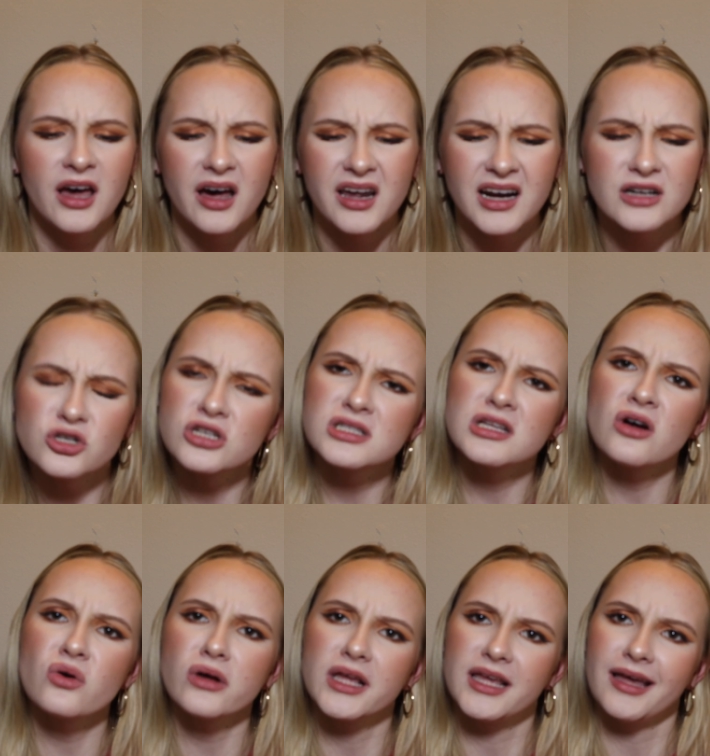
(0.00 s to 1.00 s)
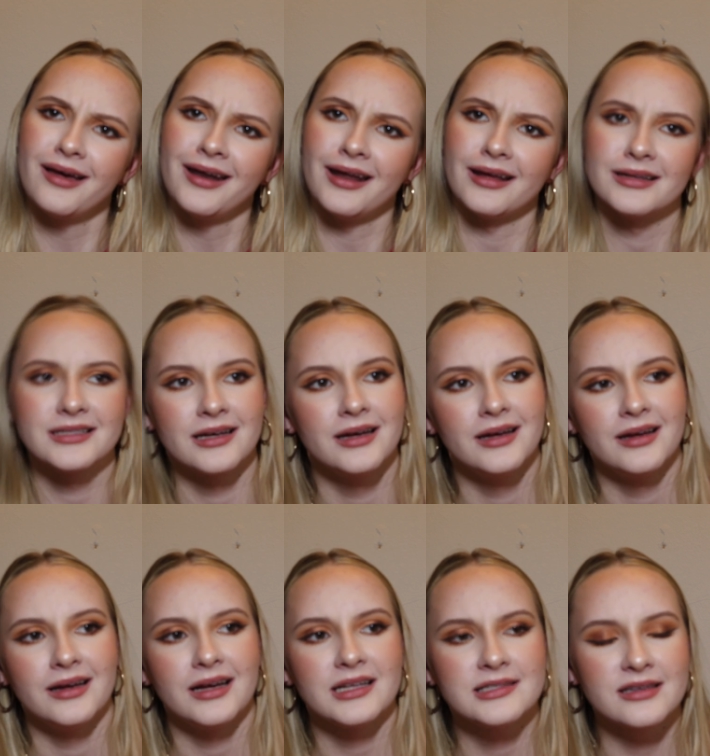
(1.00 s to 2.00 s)
and I just don't get it.
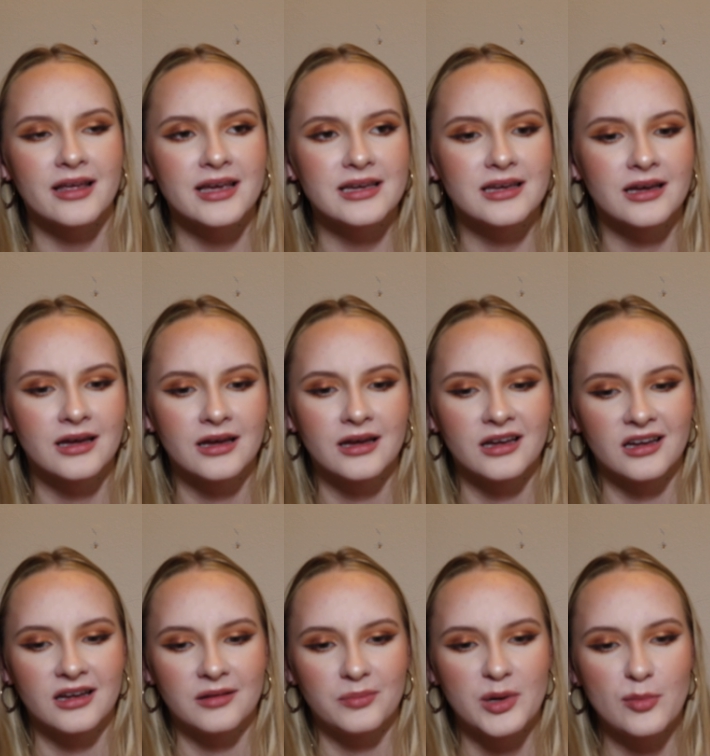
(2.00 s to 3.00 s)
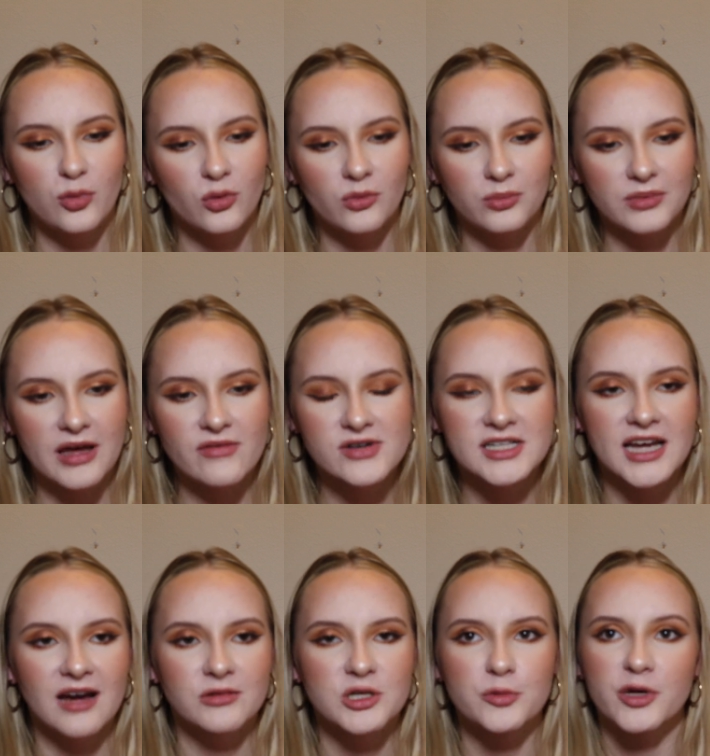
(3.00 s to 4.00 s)
It's like, people, every
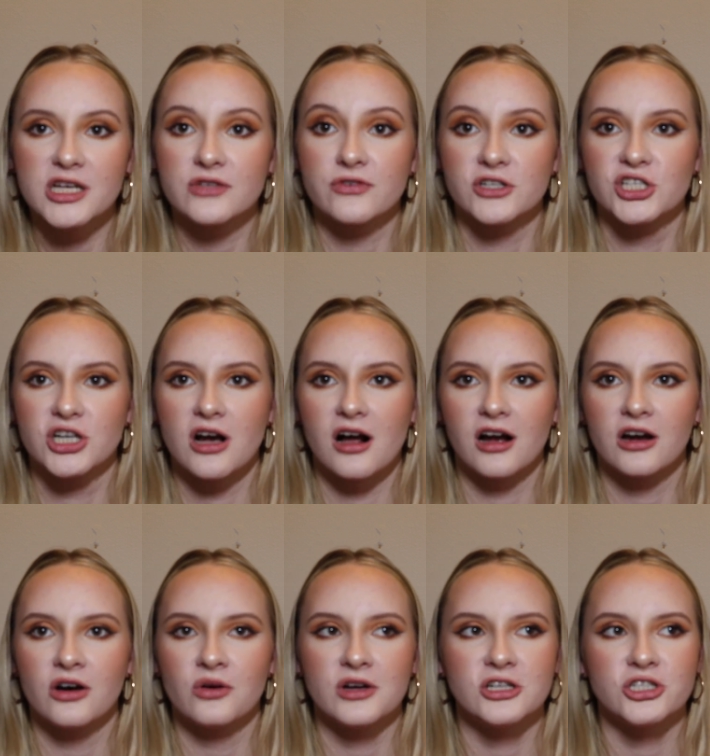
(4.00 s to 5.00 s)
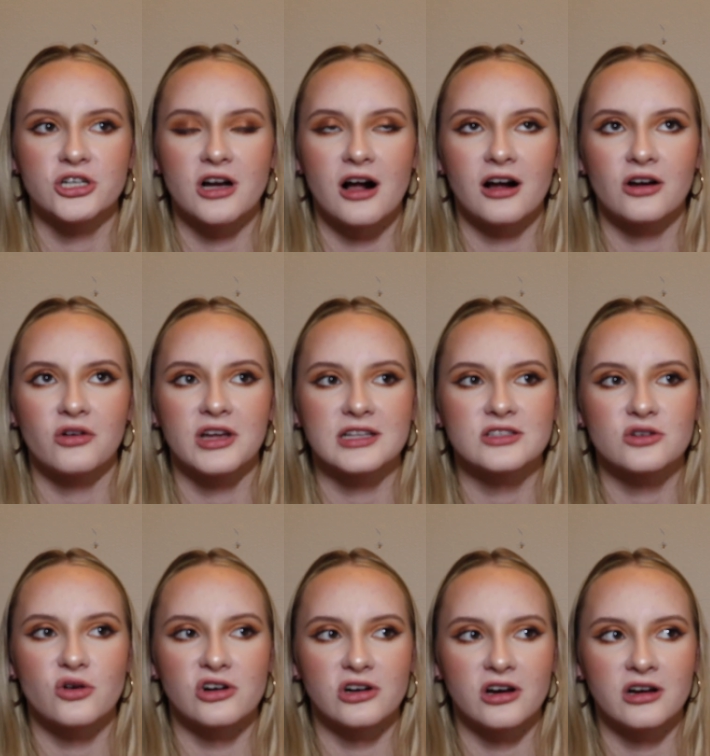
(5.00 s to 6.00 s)
time she plays for Chicago and Chicago gets
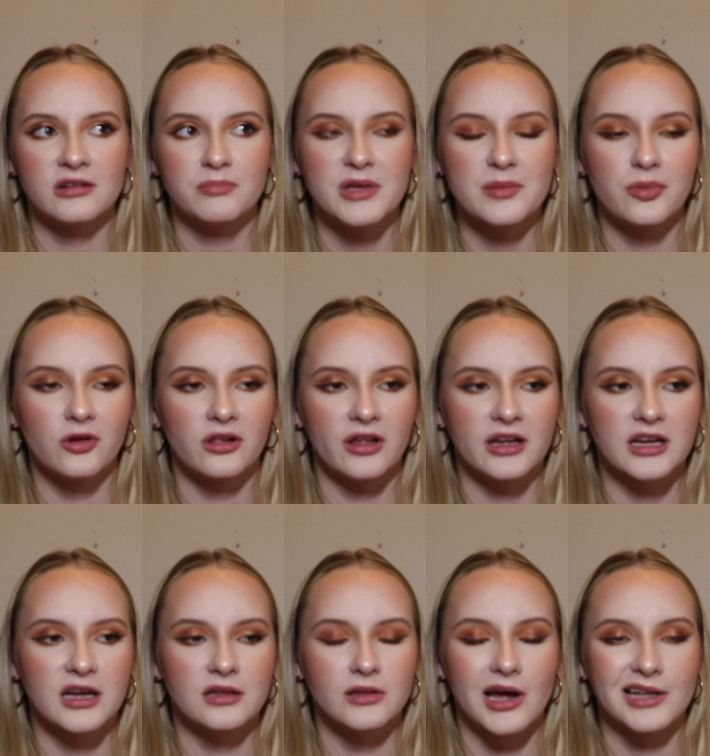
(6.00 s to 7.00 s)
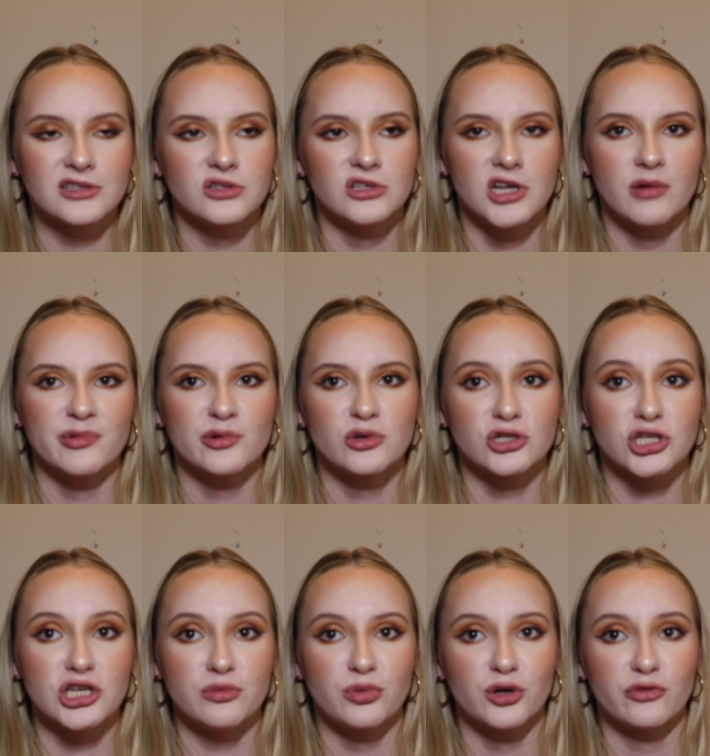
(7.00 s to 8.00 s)
scored on, people are like, and that's the #1
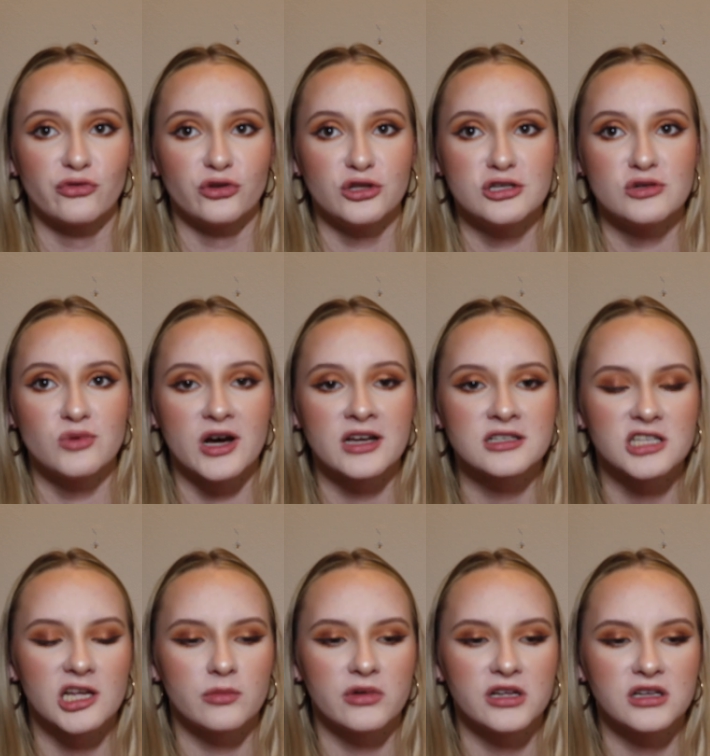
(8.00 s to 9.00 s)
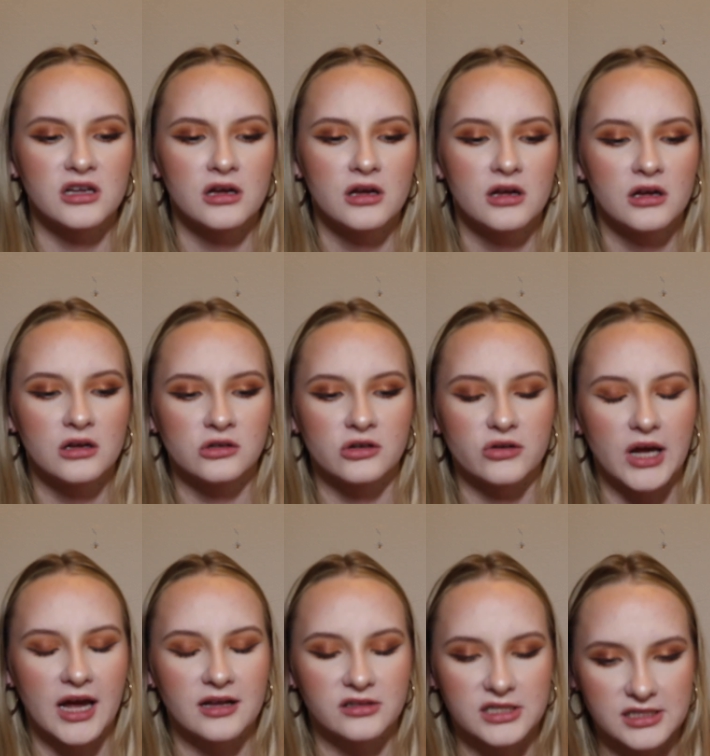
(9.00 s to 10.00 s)
keeper for the US? I'm like,
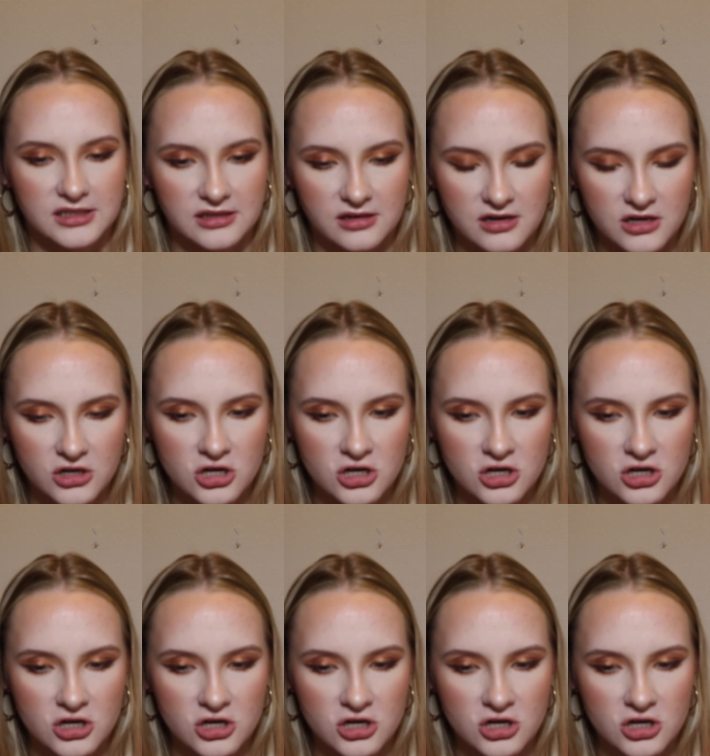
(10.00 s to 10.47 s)
okay, listen.